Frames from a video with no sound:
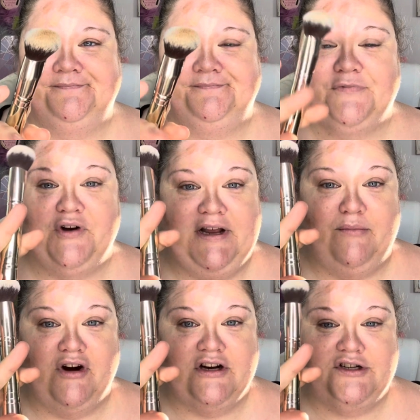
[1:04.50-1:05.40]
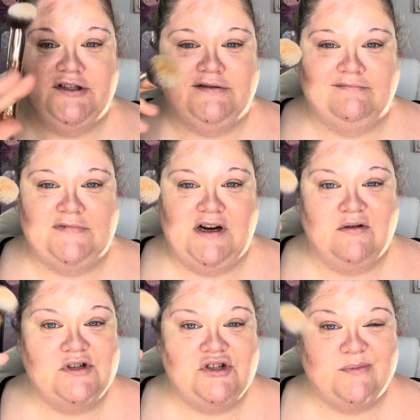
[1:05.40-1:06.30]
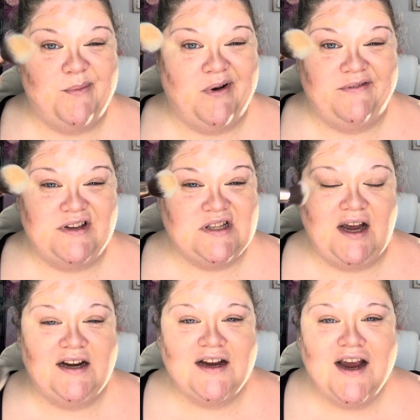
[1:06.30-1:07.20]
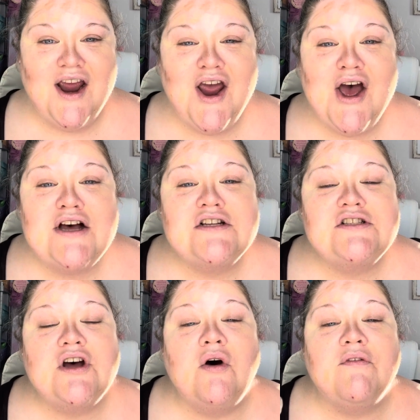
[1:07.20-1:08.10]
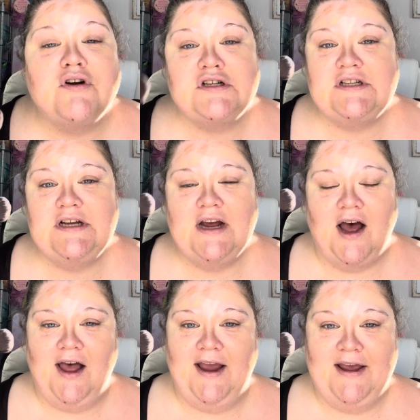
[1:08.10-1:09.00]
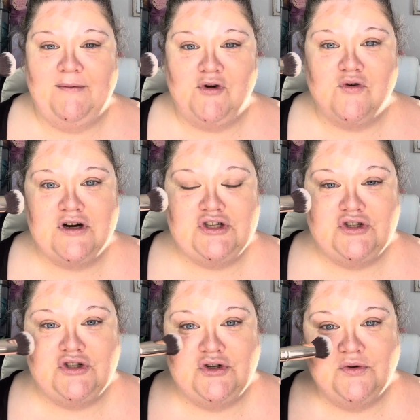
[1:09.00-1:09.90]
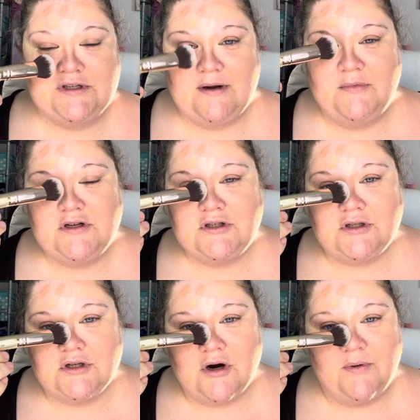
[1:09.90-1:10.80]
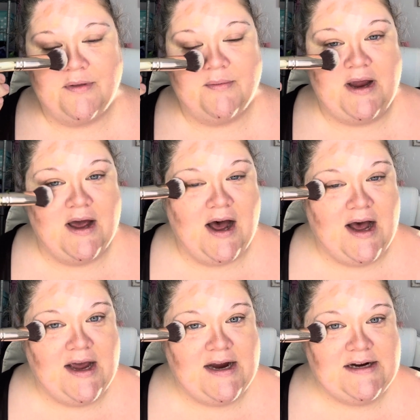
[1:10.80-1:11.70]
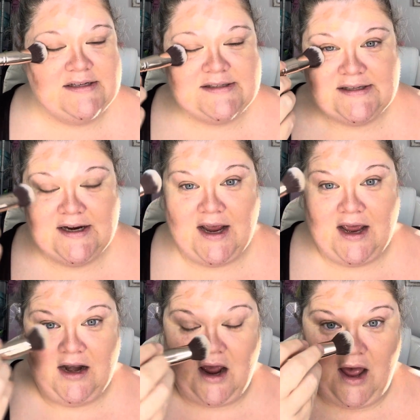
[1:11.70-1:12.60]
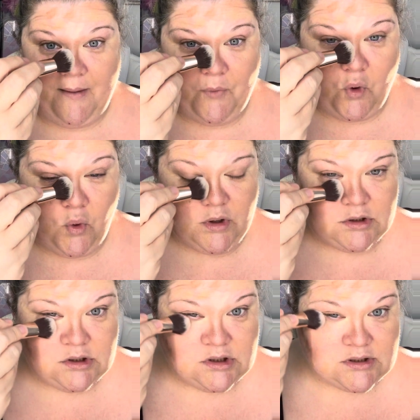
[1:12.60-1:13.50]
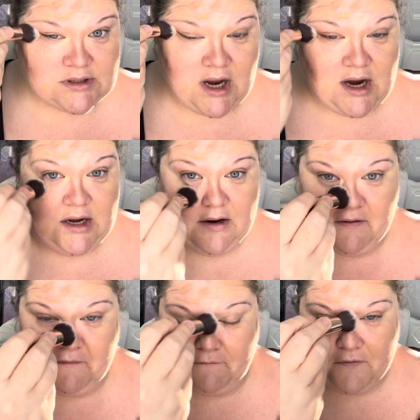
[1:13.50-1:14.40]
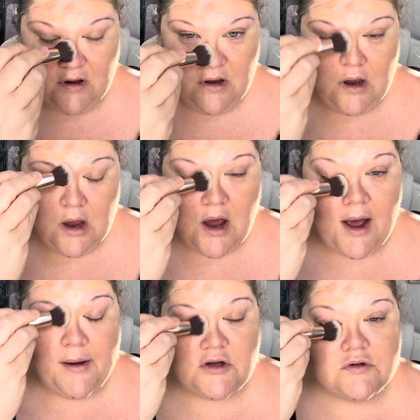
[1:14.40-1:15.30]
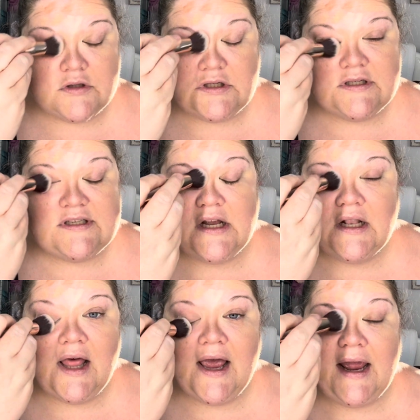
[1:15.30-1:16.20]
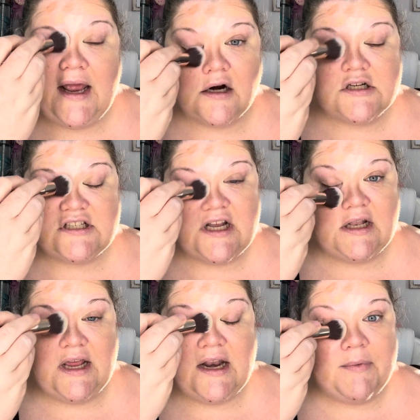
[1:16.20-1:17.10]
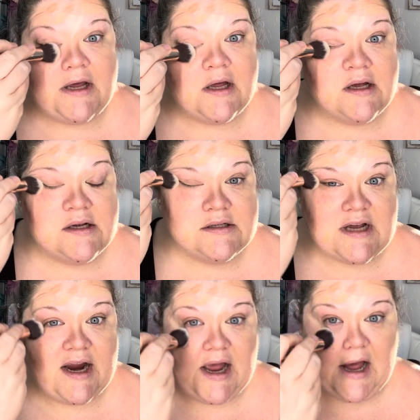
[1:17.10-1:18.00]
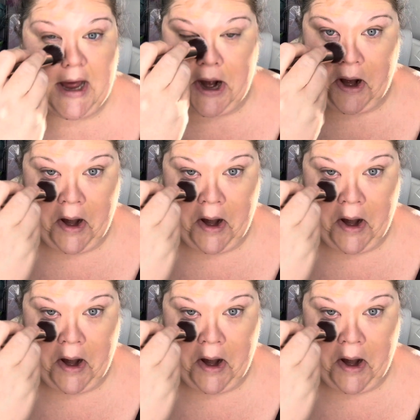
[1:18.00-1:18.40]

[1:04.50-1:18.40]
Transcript: 3D brush. I always use my puffy side. So first thing I am going to do is I'm going to start with my eyes, and I'm going to just kind of, I used sunlit because I got